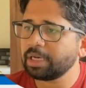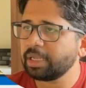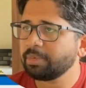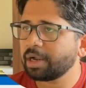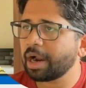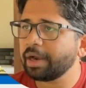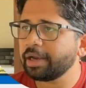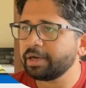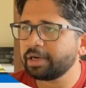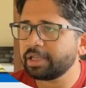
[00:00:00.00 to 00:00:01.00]
name, cart
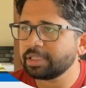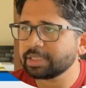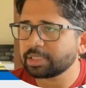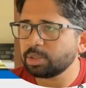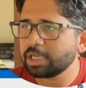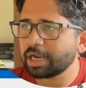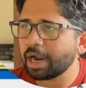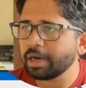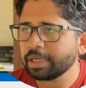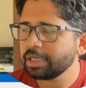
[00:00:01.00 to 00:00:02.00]
entity is actually card.